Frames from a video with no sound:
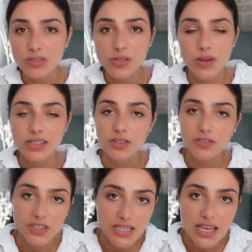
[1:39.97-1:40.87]
swings or
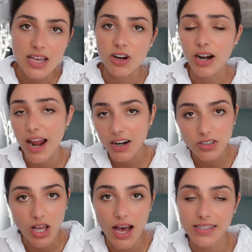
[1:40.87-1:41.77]
fatigue or hair
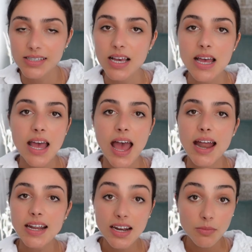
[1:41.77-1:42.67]
loss,
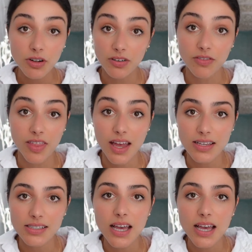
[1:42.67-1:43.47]
any number of things.